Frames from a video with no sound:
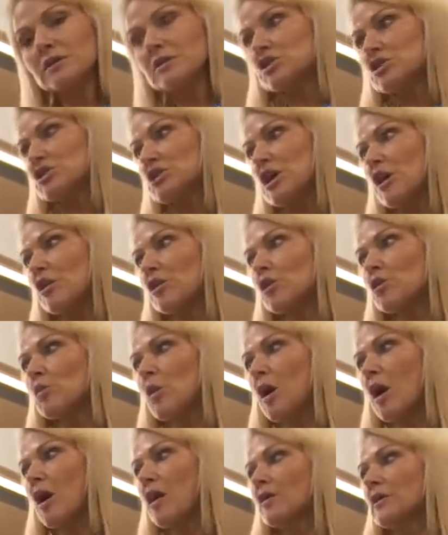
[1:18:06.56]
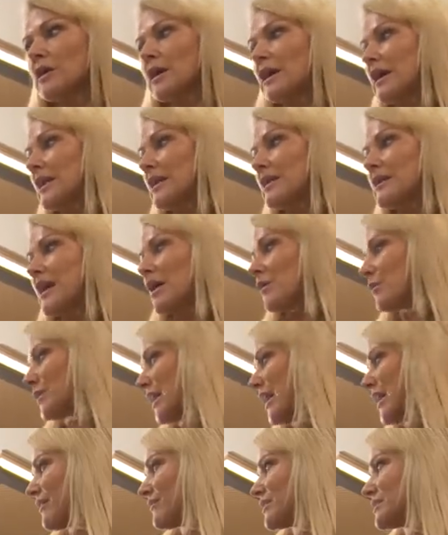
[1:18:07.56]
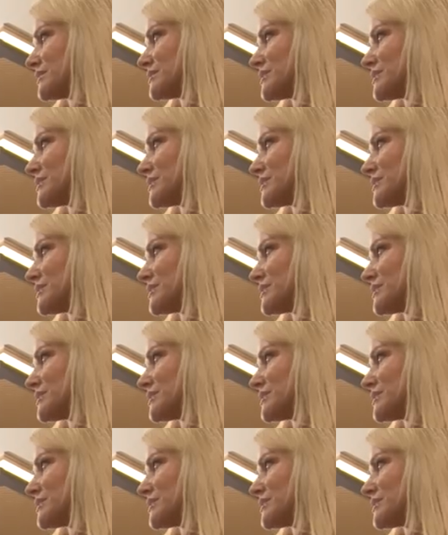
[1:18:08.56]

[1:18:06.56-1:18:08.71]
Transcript: shower wall now we have a